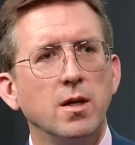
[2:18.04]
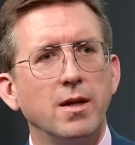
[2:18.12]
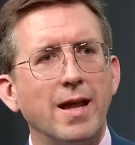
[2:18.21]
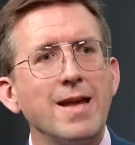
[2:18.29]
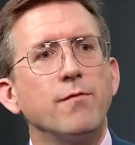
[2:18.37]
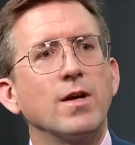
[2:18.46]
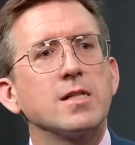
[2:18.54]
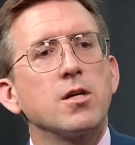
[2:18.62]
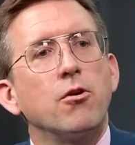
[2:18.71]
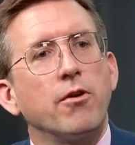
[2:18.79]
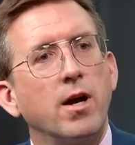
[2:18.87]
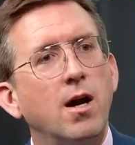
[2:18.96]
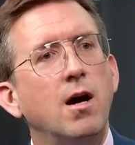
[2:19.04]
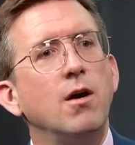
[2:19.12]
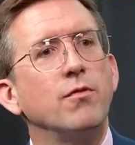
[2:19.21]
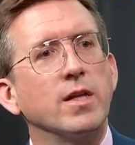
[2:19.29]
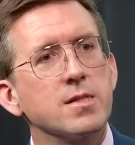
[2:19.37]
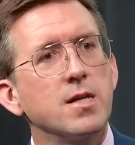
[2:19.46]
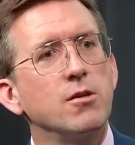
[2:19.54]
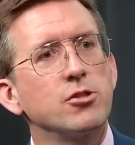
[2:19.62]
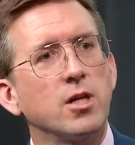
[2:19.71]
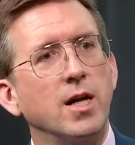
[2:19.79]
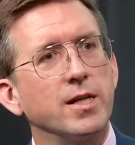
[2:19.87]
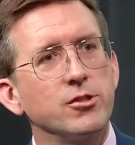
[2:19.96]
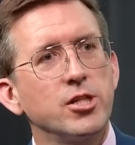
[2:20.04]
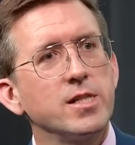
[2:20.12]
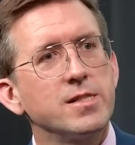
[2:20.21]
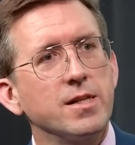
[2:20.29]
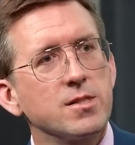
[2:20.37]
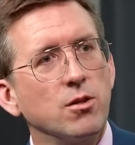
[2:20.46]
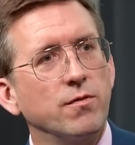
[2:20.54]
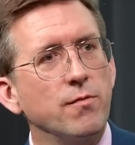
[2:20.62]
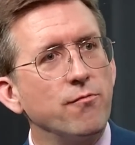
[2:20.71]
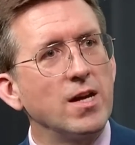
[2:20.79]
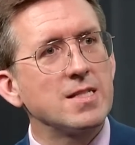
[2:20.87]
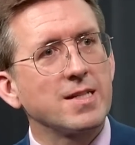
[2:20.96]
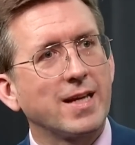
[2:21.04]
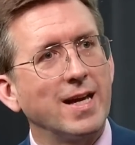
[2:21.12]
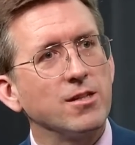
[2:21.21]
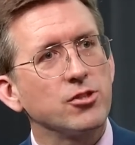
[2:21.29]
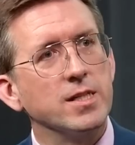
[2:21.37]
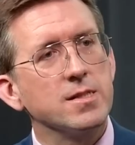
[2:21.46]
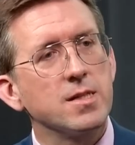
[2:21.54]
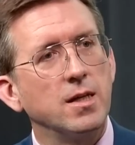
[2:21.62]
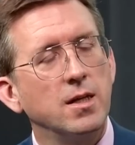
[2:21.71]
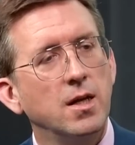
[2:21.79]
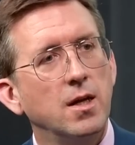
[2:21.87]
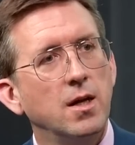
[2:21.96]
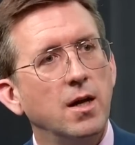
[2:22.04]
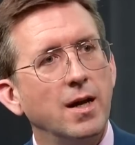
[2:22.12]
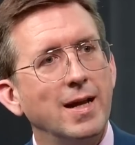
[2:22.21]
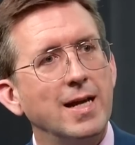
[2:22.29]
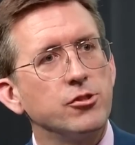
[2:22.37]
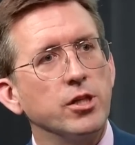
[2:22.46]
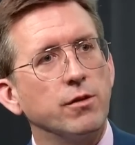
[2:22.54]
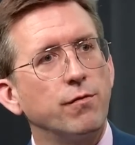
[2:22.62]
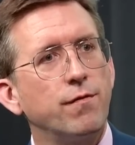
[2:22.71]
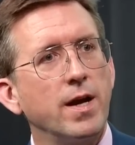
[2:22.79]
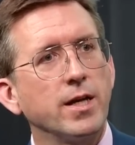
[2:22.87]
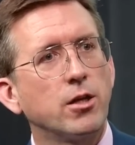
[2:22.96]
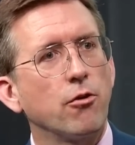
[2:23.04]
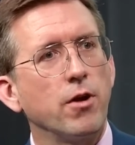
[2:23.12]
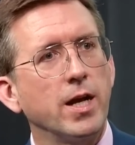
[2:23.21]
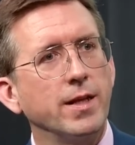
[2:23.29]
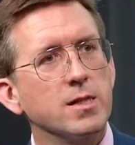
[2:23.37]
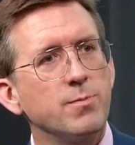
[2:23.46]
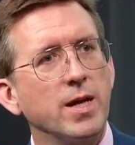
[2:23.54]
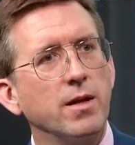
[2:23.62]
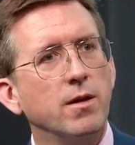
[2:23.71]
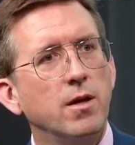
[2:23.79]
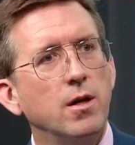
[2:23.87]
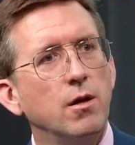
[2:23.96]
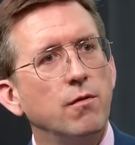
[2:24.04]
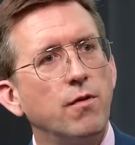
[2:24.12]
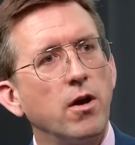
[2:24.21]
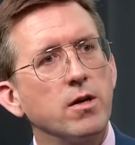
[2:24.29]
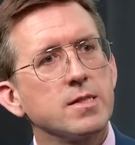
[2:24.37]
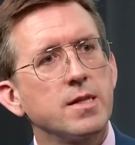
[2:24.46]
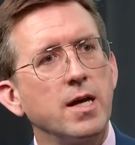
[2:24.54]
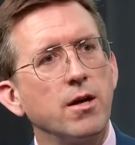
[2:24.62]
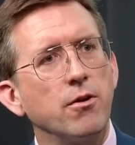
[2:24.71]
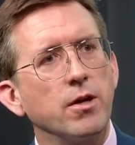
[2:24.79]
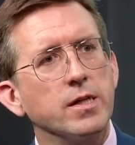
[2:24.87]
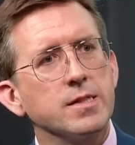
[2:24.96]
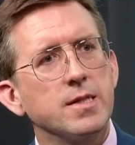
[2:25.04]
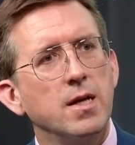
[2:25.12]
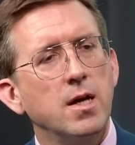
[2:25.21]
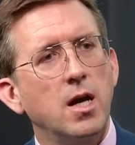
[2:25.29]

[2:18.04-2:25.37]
Lady Victoria Harvey, the socialite. She did a sort of investigation into alleged fakery, and there's been various theories.